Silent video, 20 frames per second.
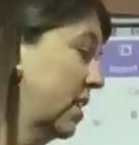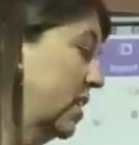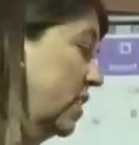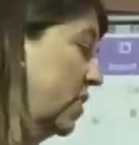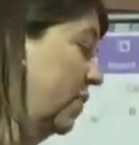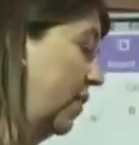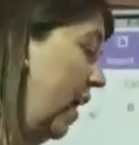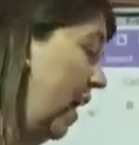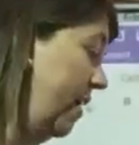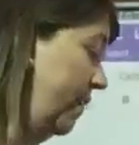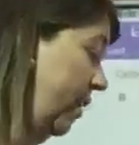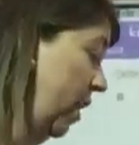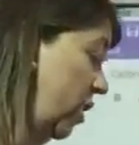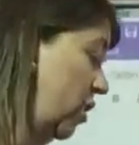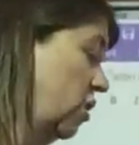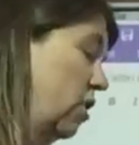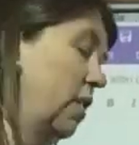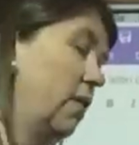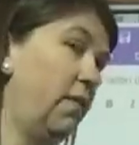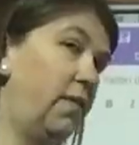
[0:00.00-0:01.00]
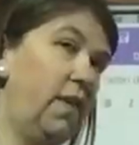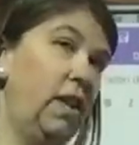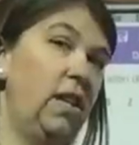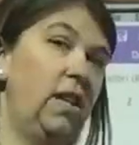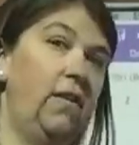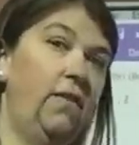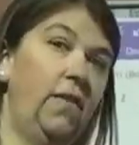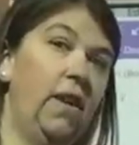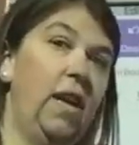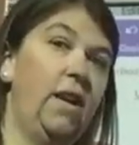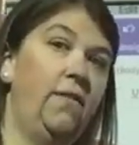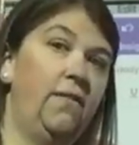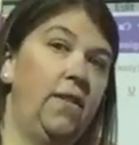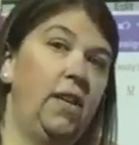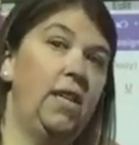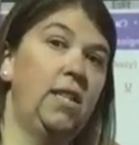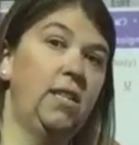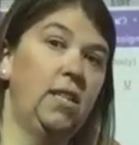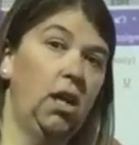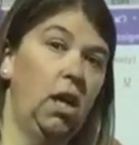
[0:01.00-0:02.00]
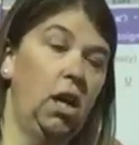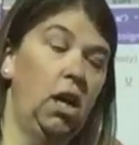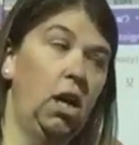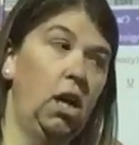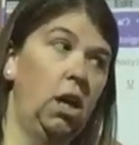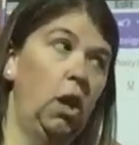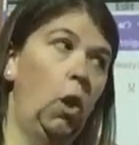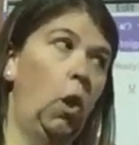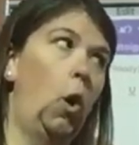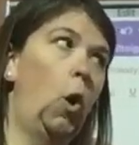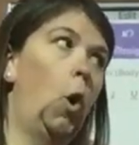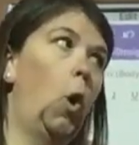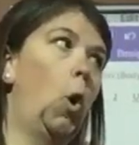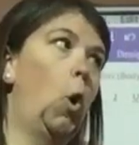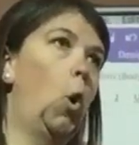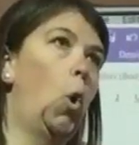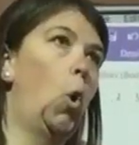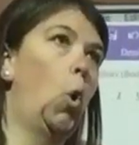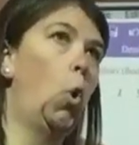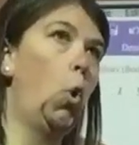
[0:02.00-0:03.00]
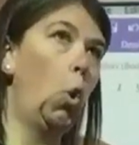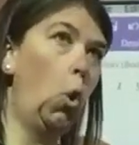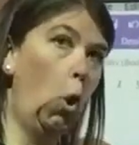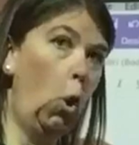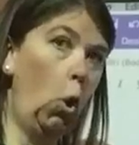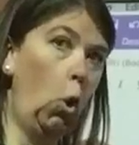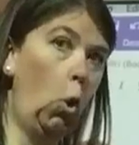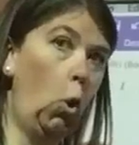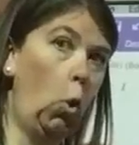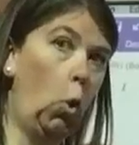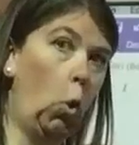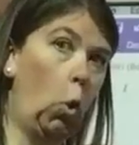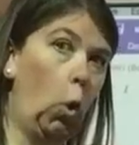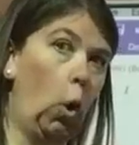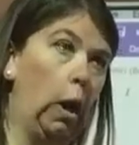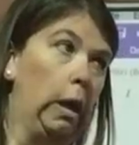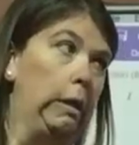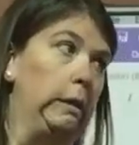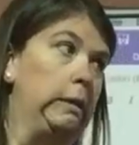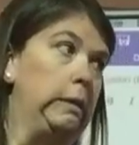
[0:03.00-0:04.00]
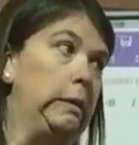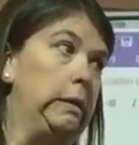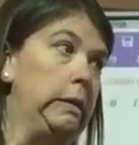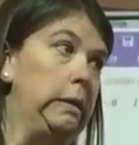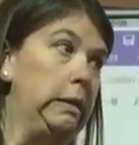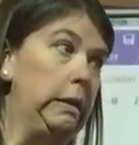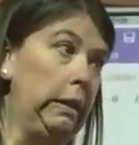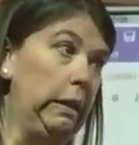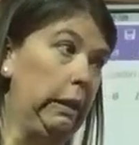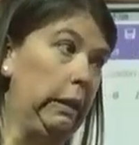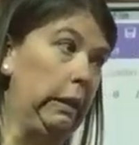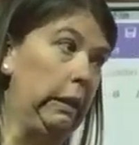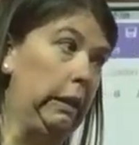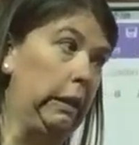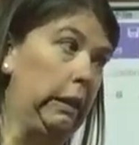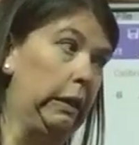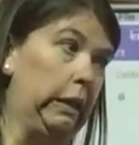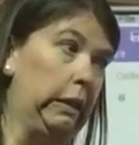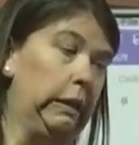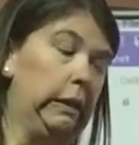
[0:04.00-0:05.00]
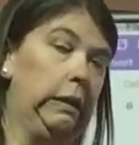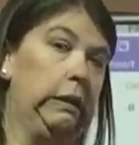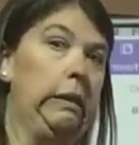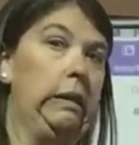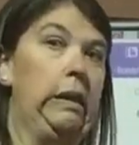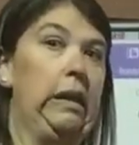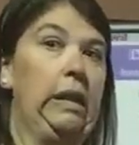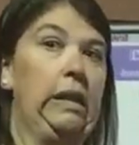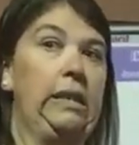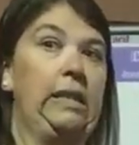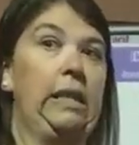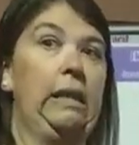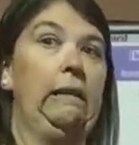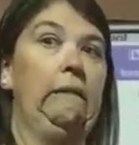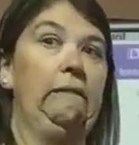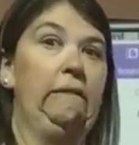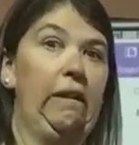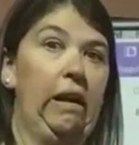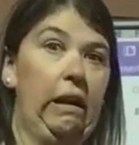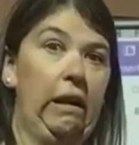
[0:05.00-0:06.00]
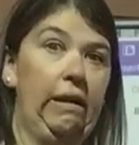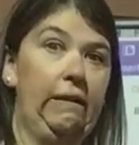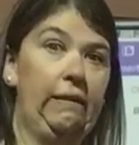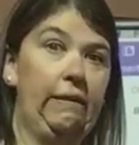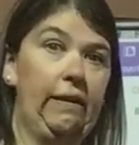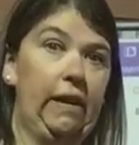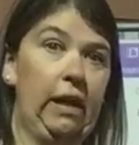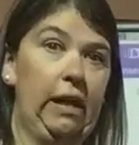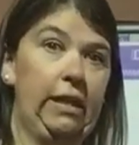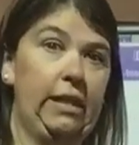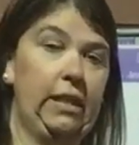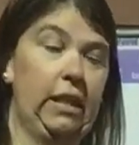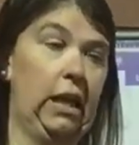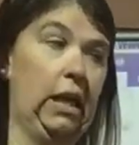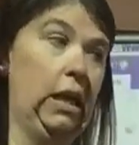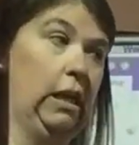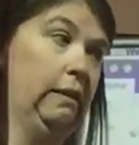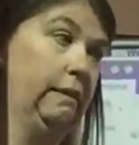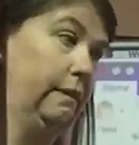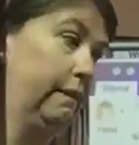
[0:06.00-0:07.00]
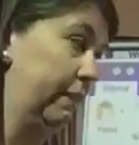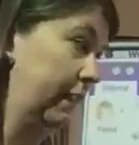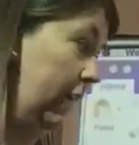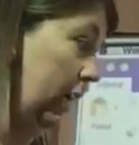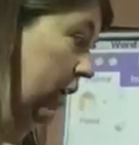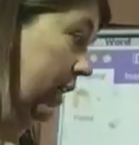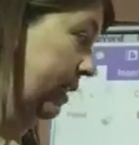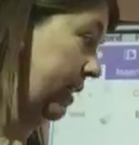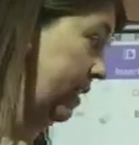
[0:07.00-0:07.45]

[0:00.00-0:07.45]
Because 555 feet tall, whoo, he is very, very tall. Very